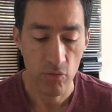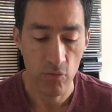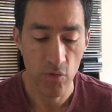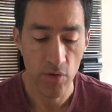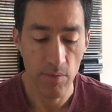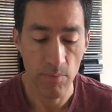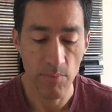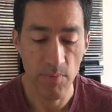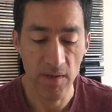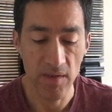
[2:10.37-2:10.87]

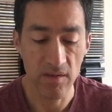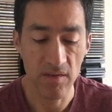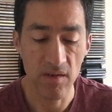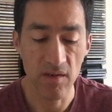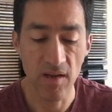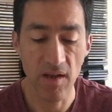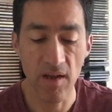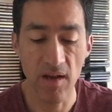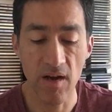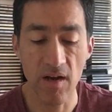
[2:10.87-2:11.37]

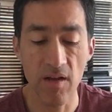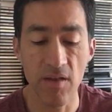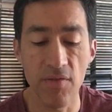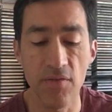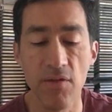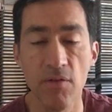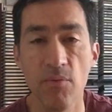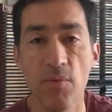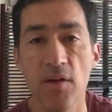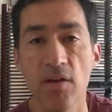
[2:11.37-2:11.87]
Reinventing Hell,
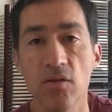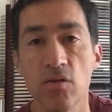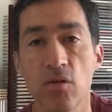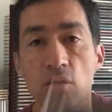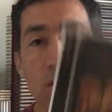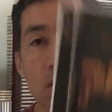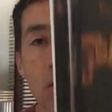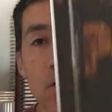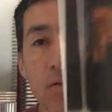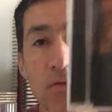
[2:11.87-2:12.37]
the best
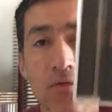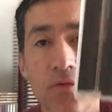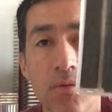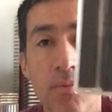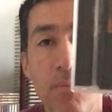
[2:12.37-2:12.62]
of